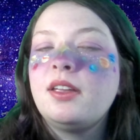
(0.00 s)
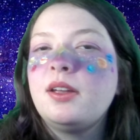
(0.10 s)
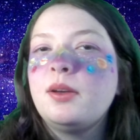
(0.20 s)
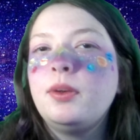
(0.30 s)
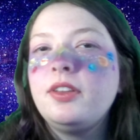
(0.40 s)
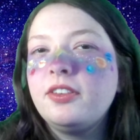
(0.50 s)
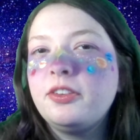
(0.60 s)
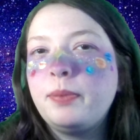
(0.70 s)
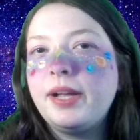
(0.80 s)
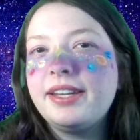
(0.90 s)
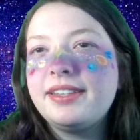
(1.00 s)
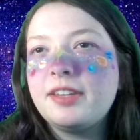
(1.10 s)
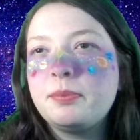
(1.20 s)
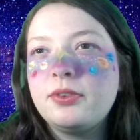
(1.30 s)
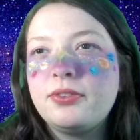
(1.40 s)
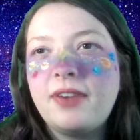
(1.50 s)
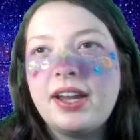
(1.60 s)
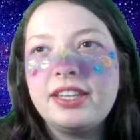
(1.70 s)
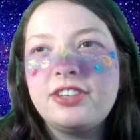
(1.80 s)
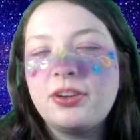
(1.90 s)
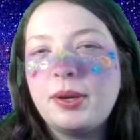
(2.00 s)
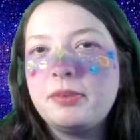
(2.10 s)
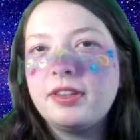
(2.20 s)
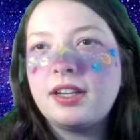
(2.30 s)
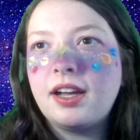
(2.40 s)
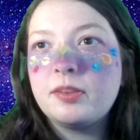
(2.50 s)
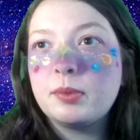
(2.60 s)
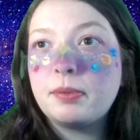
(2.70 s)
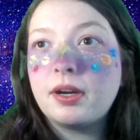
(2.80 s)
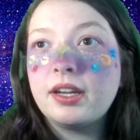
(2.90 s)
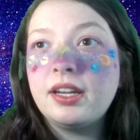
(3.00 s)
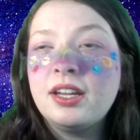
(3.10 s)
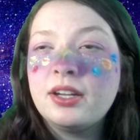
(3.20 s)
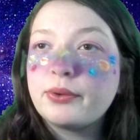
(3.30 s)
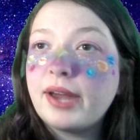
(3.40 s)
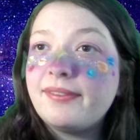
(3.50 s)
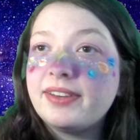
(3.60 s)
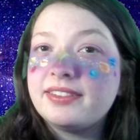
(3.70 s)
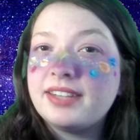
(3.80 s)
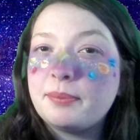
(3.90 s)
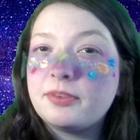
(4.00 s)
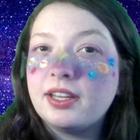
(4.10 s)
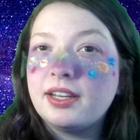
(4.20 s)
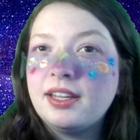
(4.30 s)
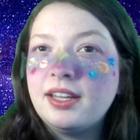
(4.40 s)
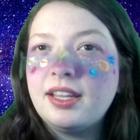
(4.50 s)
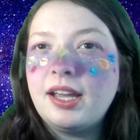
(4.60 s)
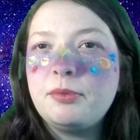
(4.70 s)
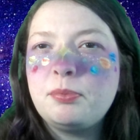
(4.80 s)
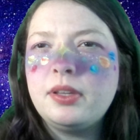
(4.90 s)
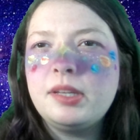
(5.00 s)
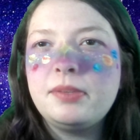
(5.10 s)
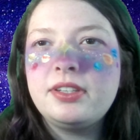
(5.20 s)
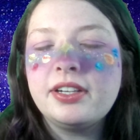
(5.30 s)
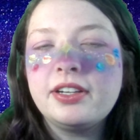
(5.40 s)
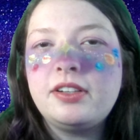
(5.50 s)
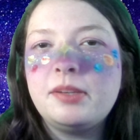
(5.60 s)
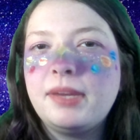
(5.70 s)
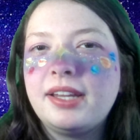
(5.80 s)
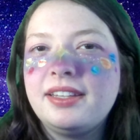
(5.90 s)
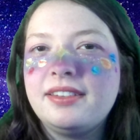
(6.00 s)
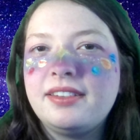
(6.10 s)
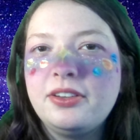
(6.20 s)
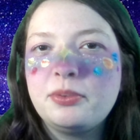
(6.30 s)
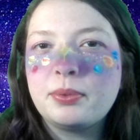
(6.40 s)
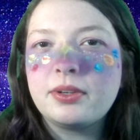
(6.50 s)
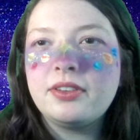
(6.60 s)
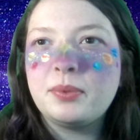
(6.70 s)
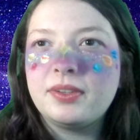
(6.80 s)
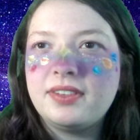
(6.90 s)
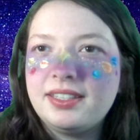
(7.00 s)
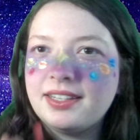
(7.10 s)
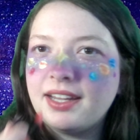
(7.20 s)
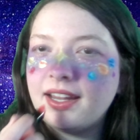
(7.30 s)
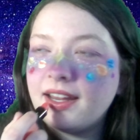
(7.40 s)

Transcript: Once those planetesimals finally show up to the cosmic party, gravity steps in. It helps pull in material and make these huge worlds we see today.